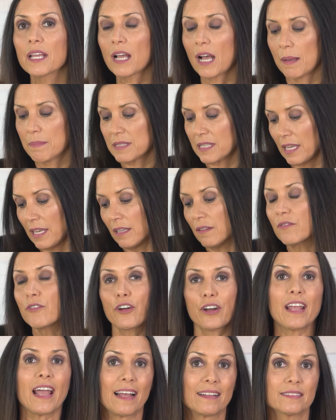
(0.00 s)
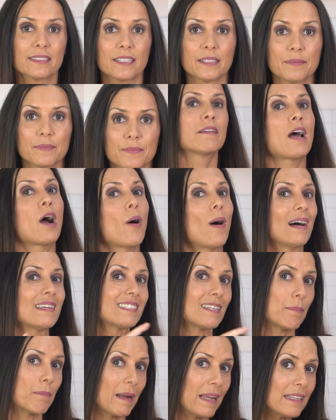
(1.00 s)
it comes in very handy. Now,
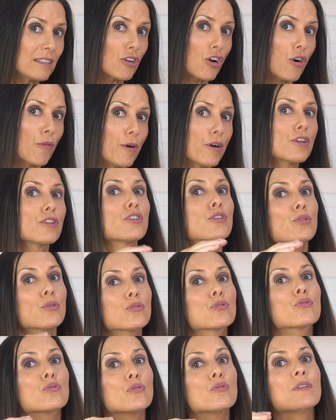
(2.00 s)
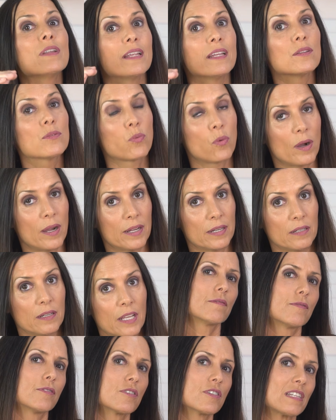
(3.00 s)
as a blade cover, you do need one
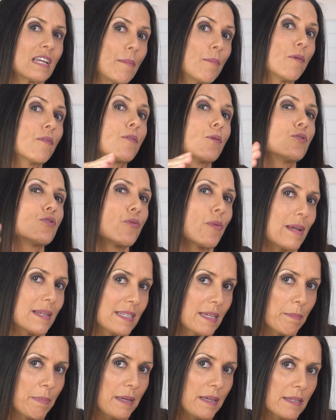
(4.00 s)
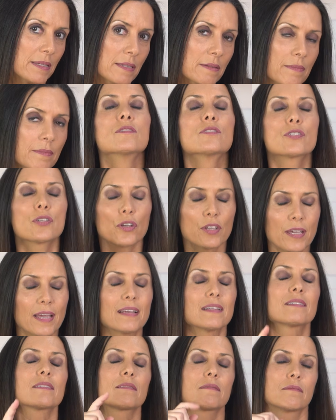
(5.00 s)
for some of those recipes. So
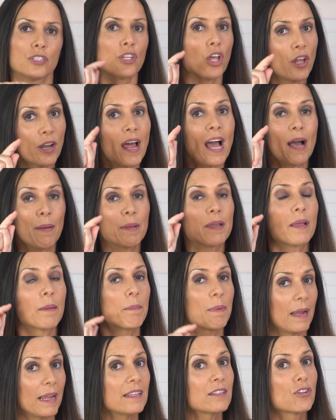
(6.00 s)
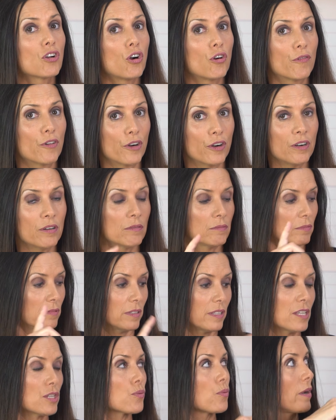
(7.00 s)
yes, not having a blade cover,
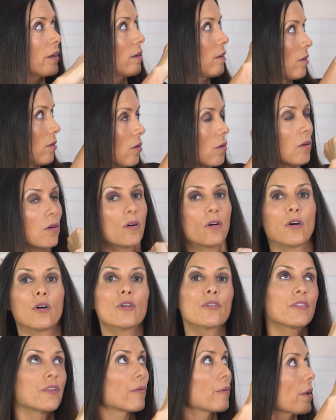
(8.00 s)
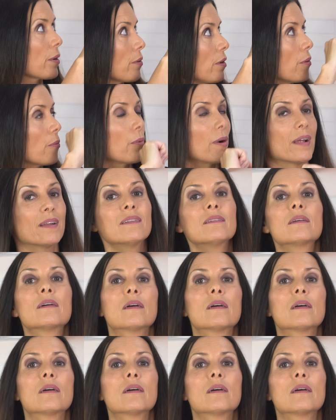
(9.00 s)
this one or the regular one,